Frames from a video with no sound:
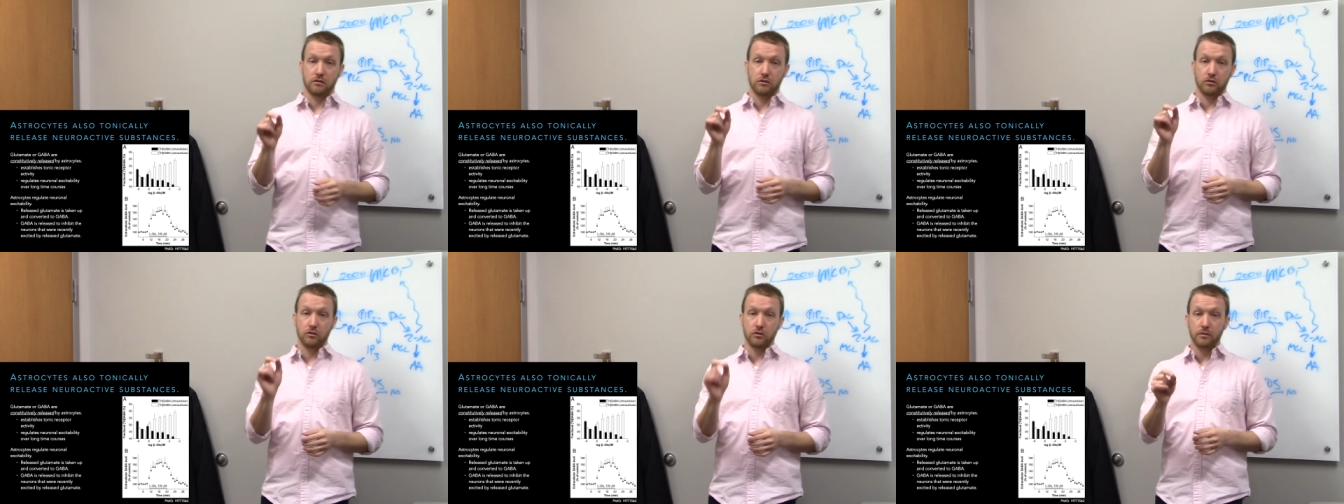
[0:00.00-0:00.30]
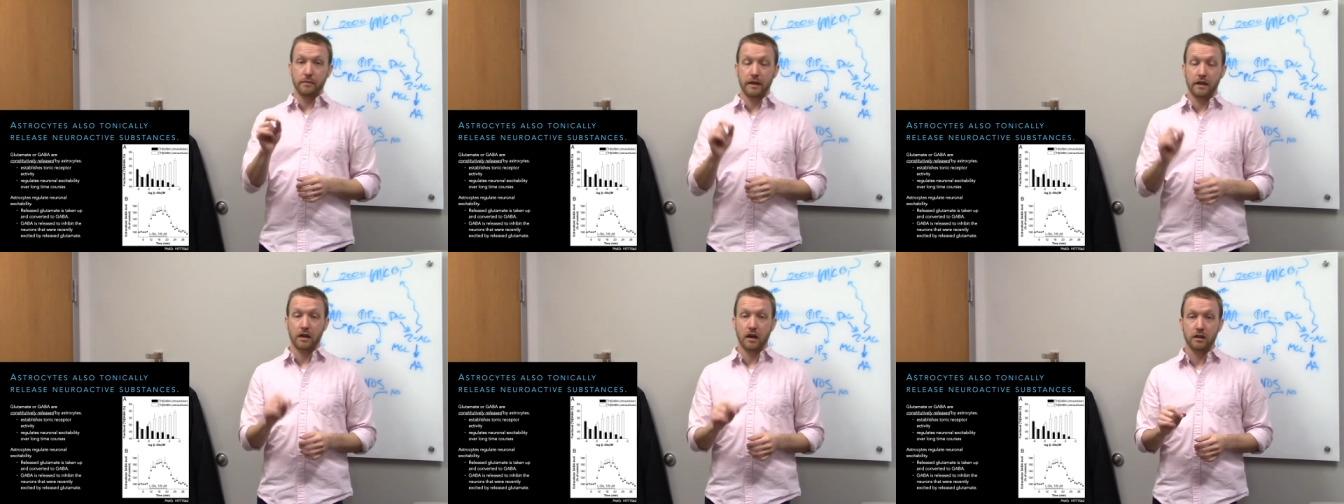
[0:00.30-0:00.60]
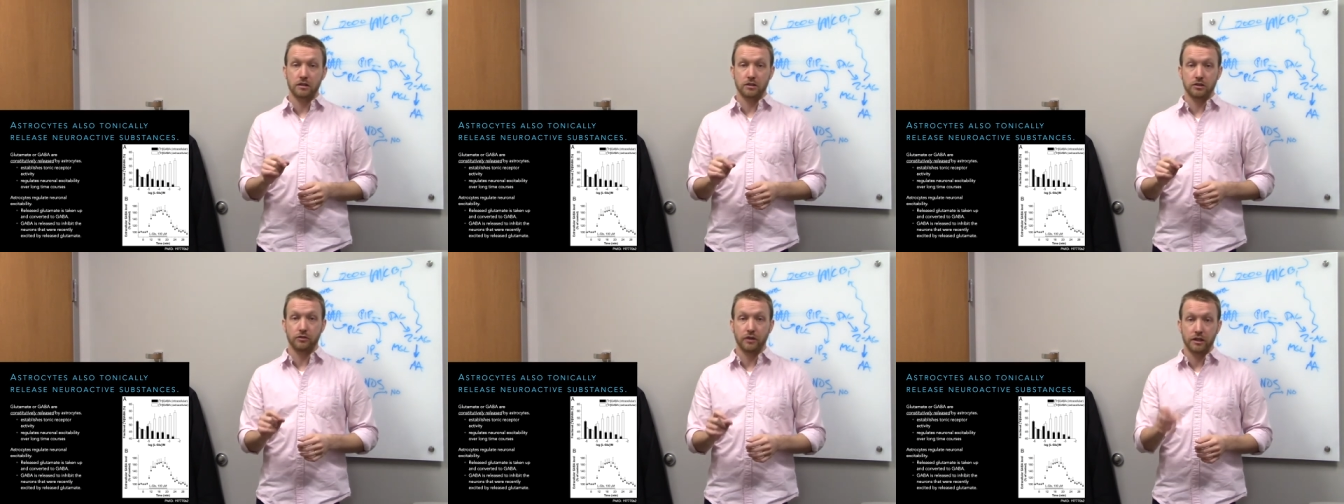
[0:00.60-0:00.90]
glutamate
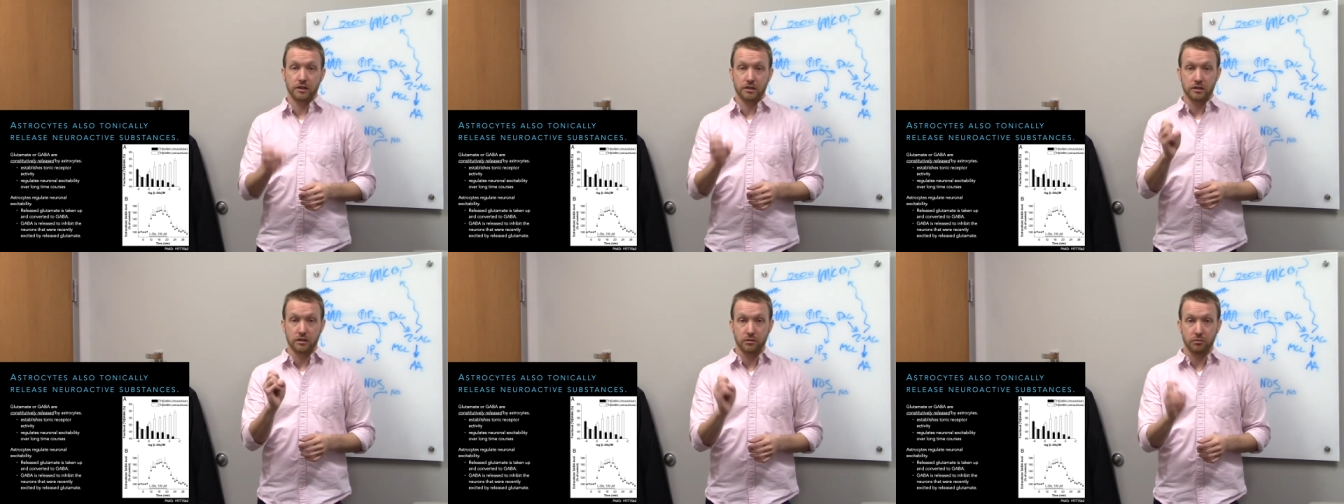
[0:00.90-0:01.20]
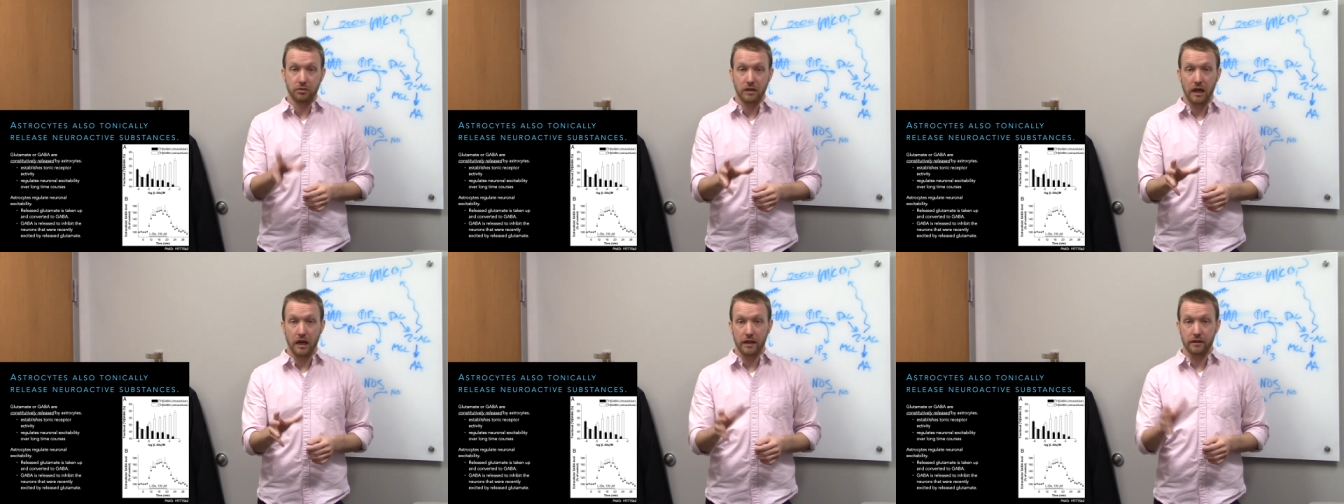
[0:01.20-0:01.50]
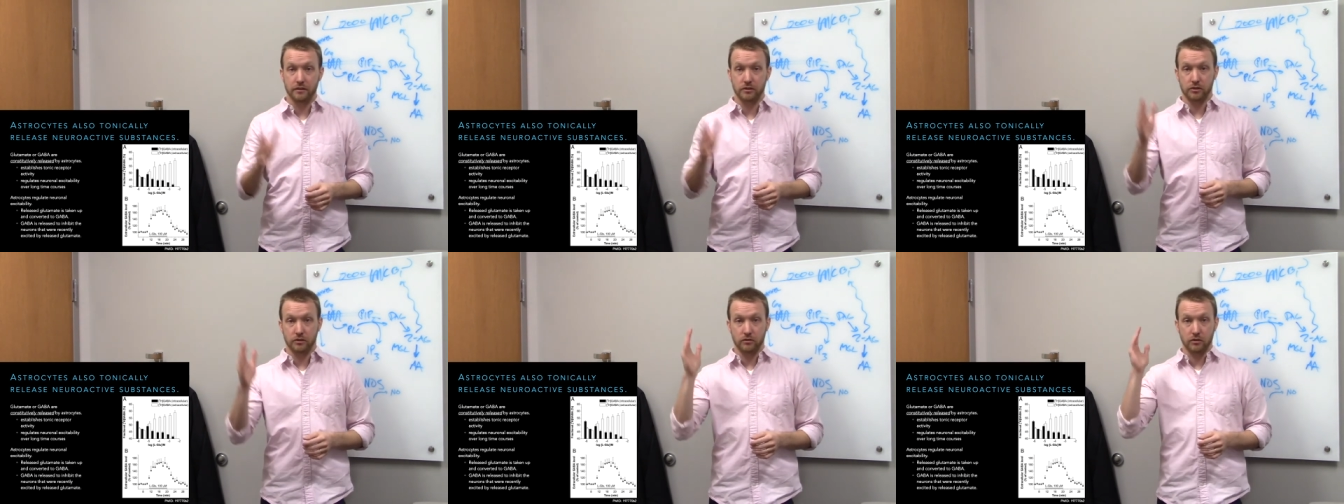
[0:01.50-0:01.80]
concentrations applied,
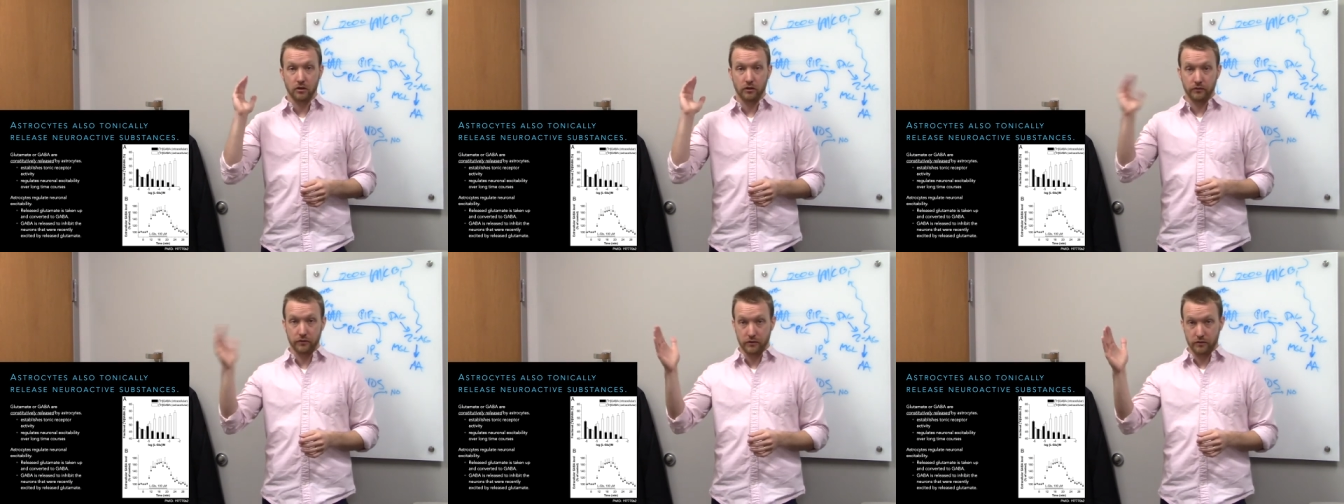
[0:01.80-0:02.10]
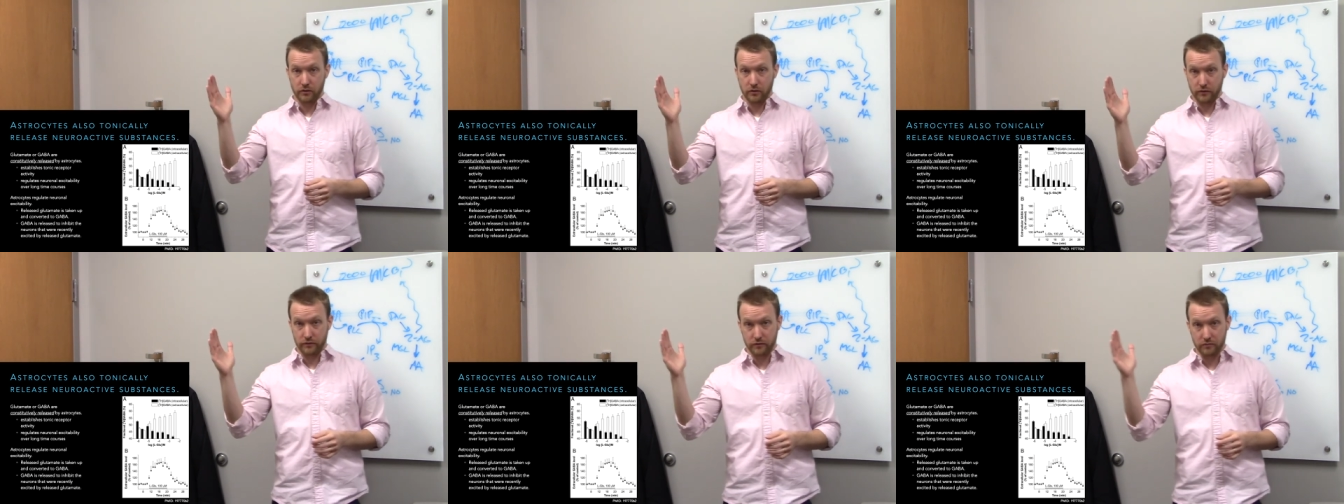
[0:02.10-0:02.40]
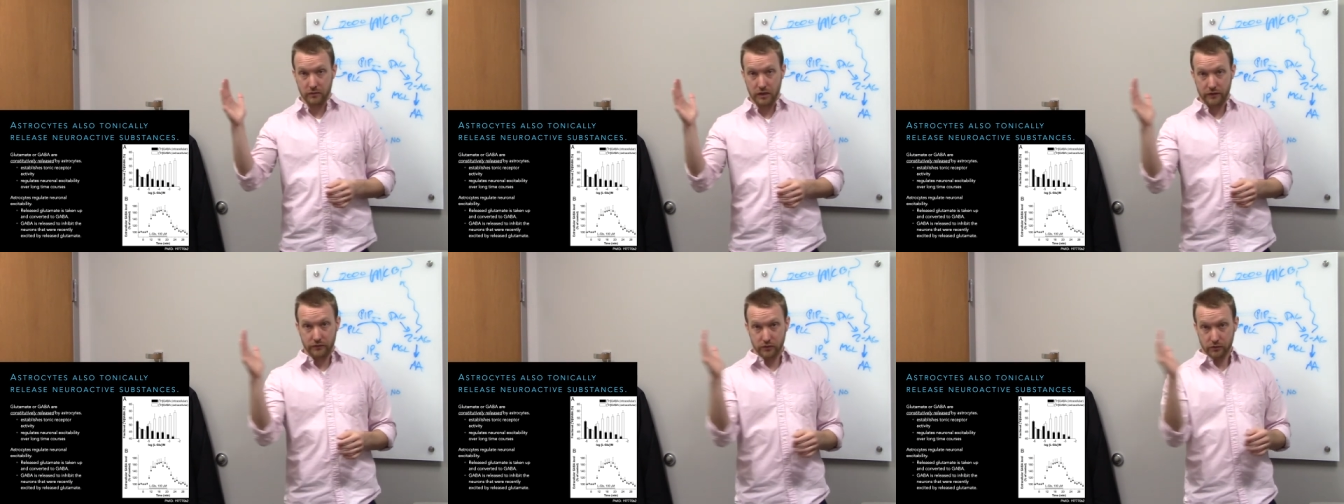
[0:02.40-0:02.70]
so go from, going from
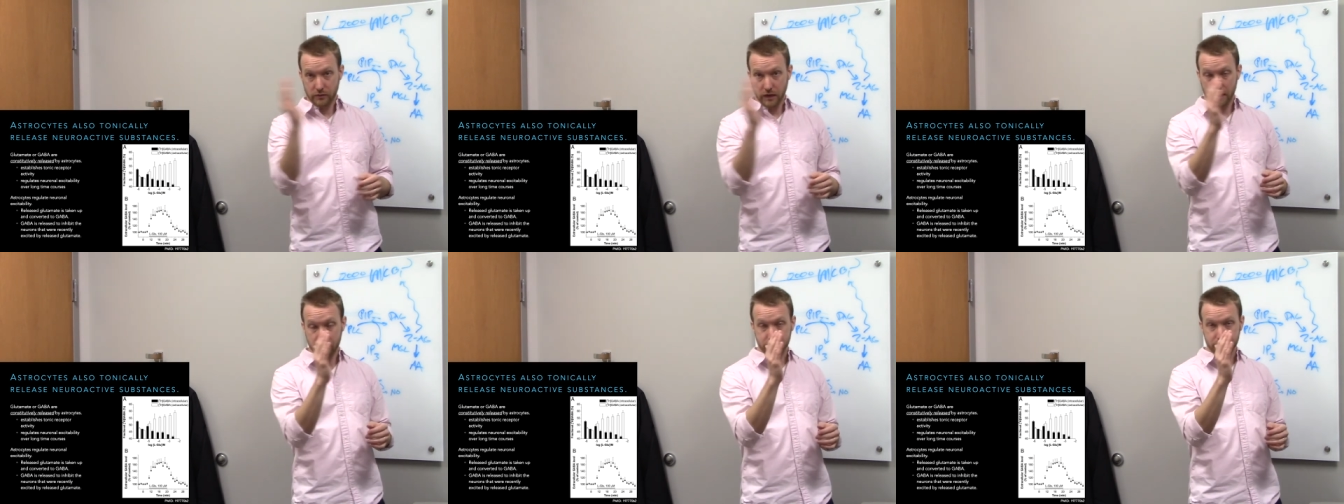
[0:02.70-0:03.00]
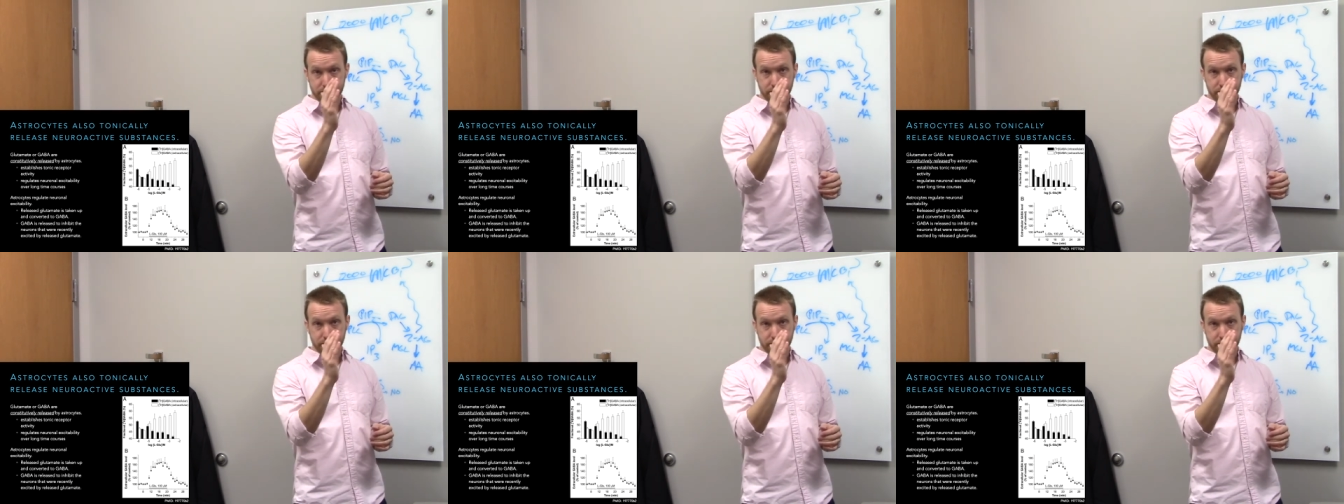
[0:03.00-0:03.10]
left to right,